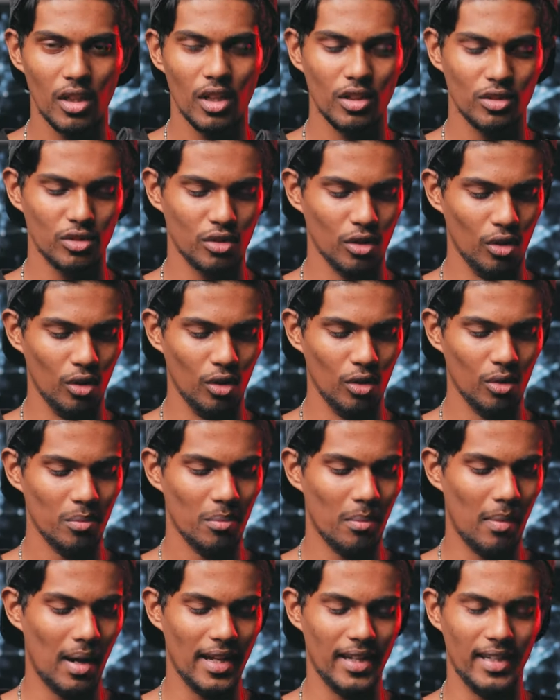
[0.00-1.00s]
So
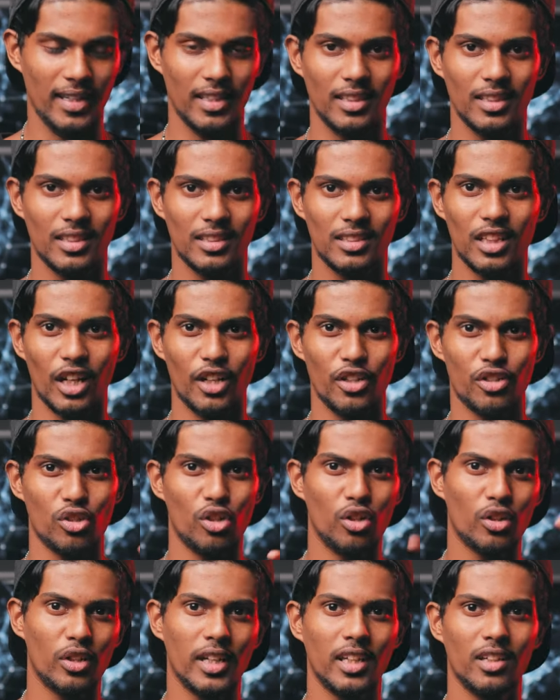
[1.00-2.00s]
my
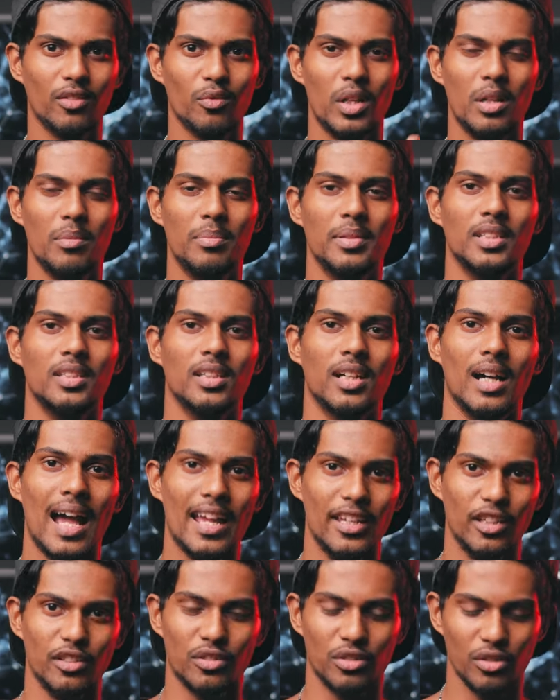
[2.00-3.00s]
control ring will be the
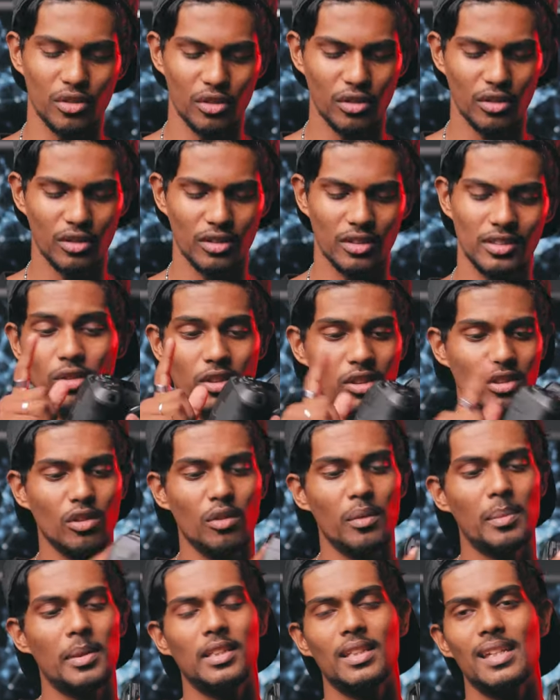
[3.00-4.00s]
ISO, this
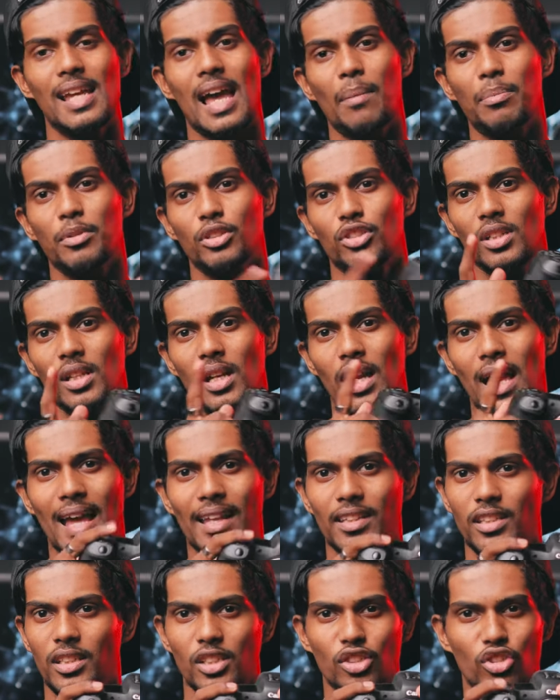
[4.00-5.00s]
will be the aperture
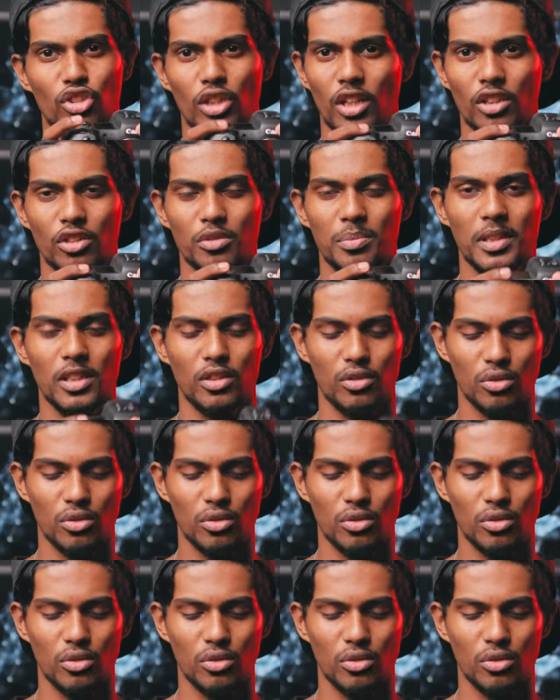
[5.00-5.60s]
and the shutter speed.